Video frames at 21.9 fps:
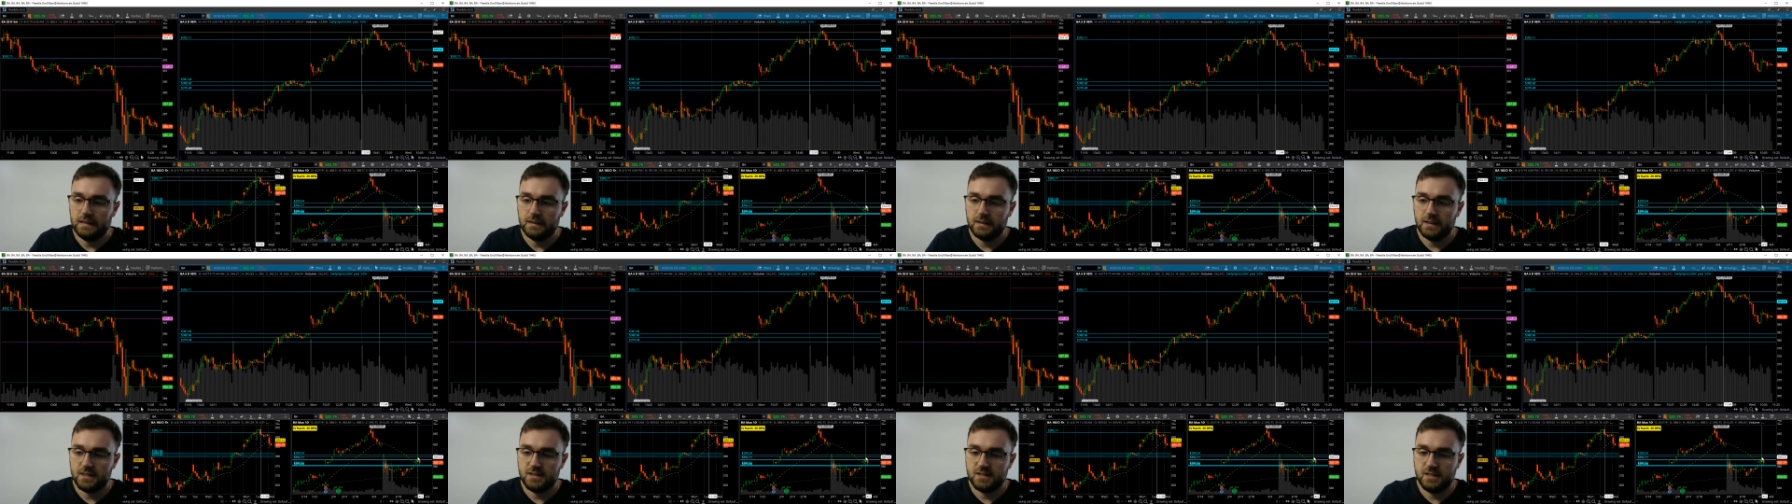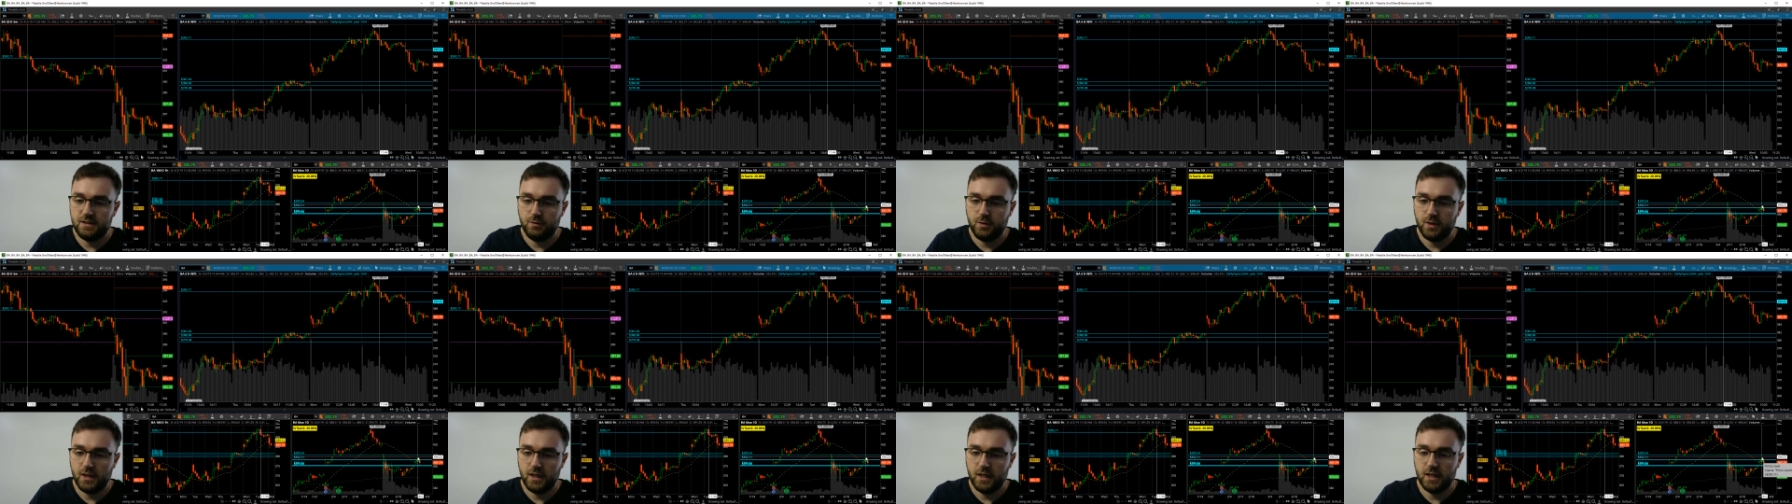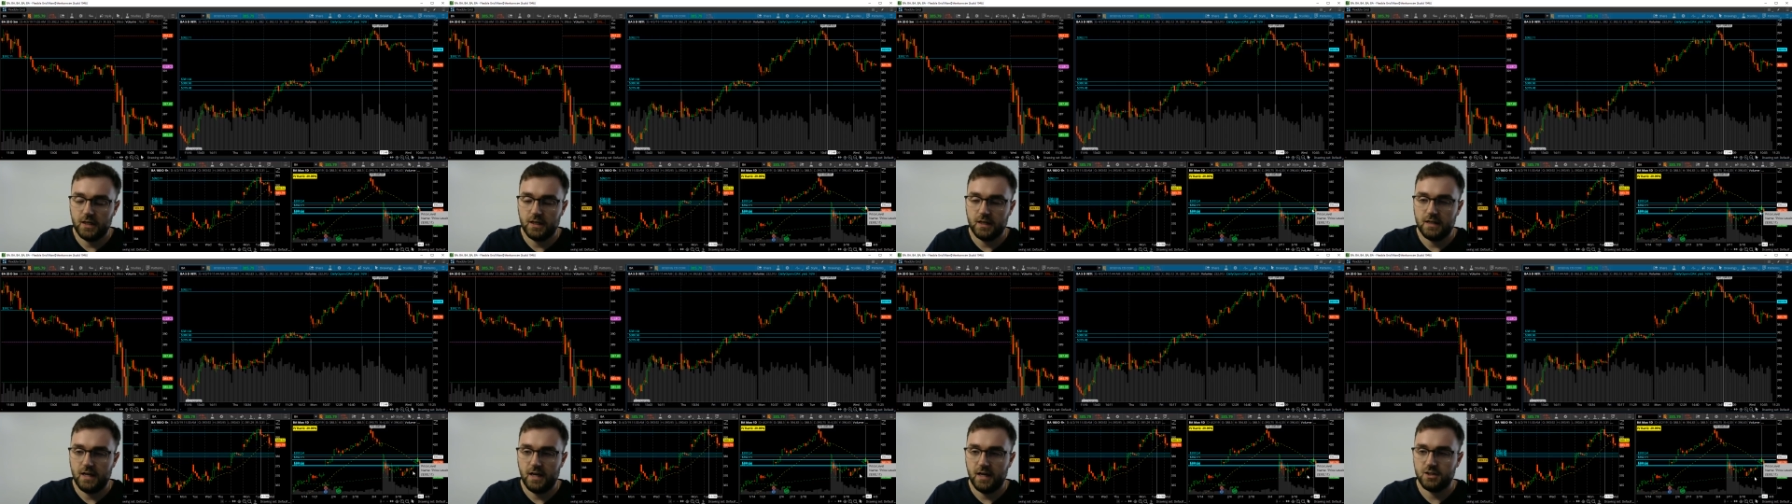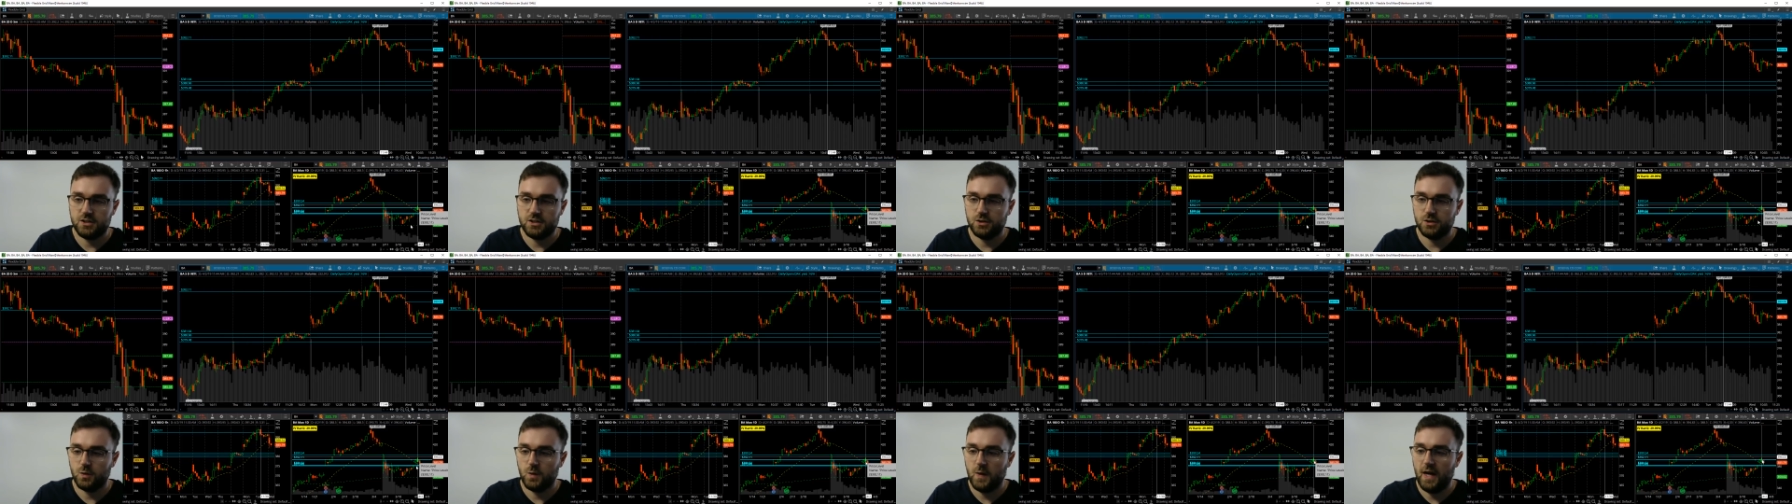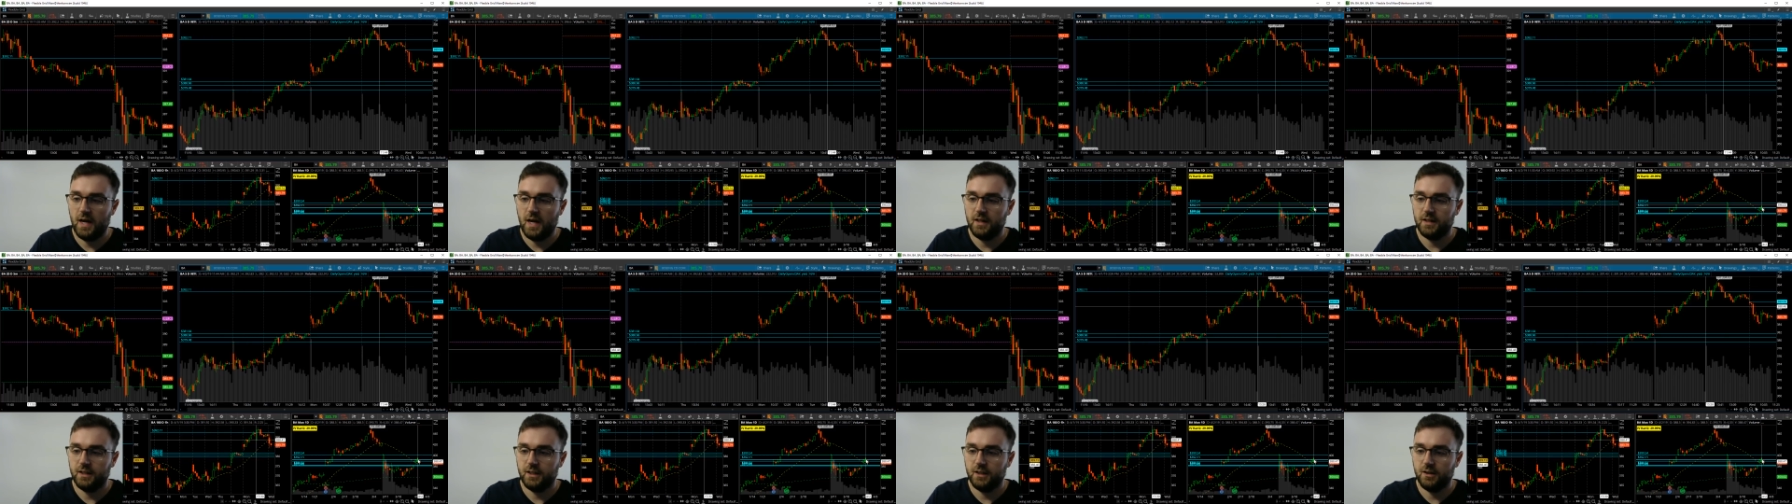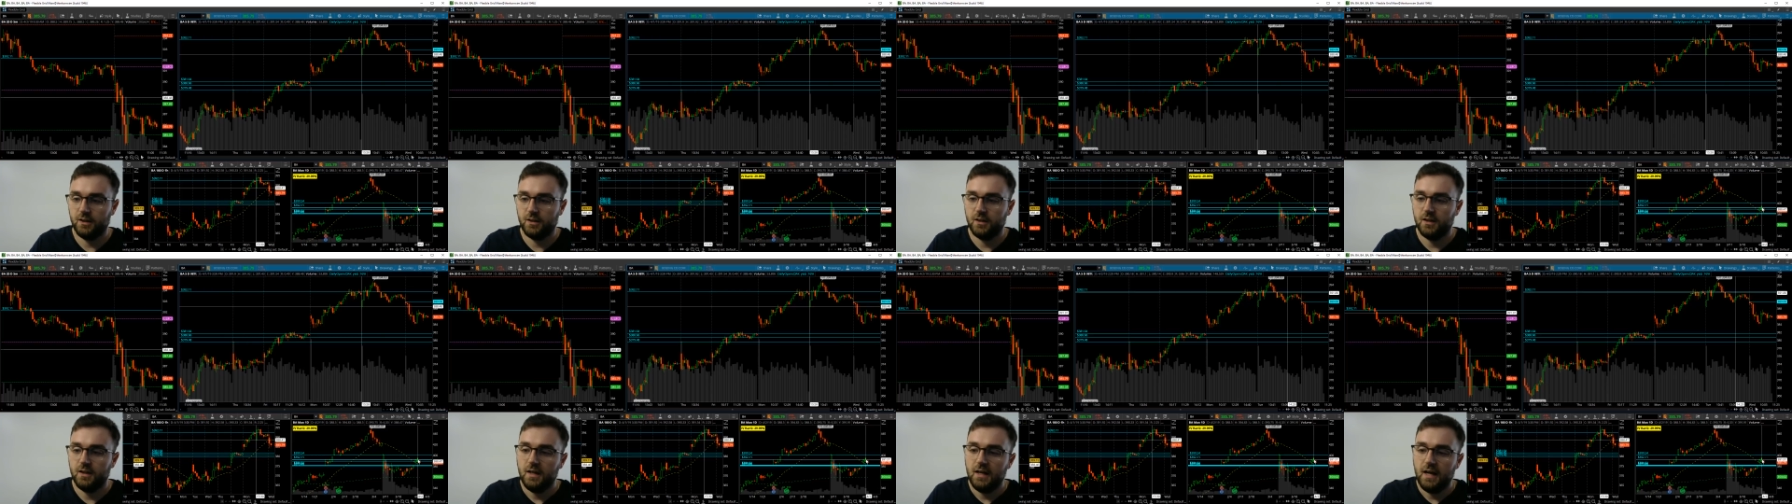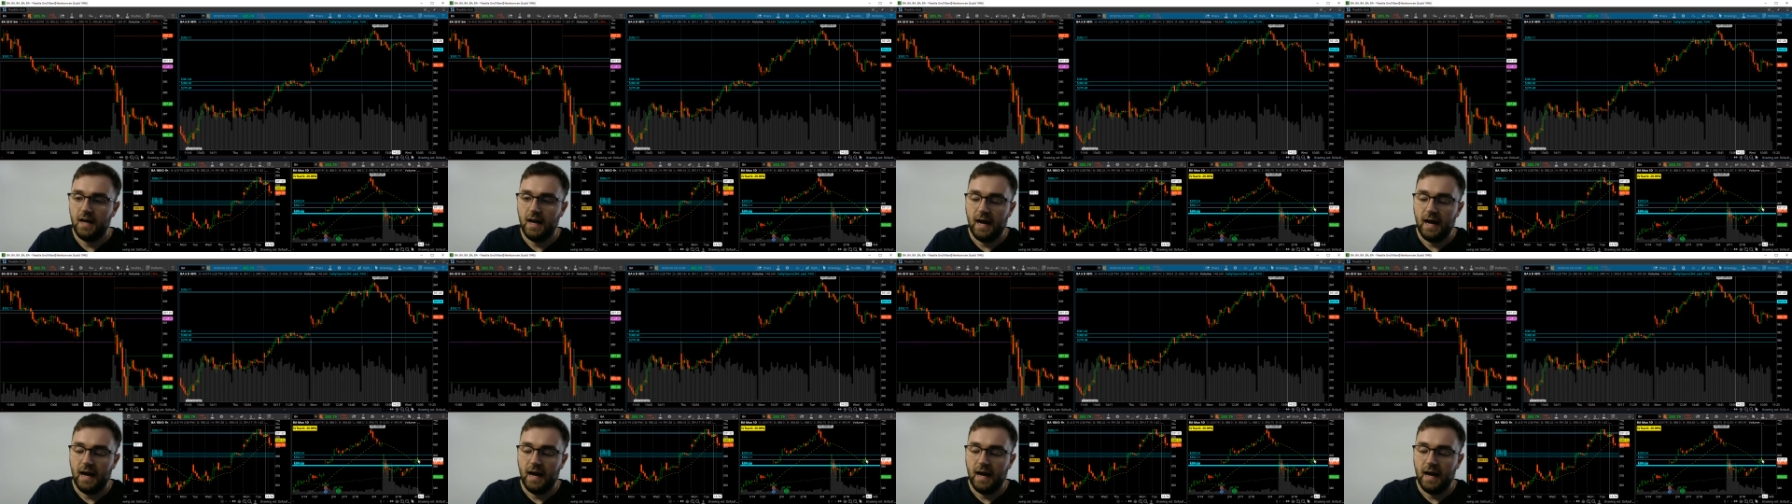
let's see if we can get a nice little rally here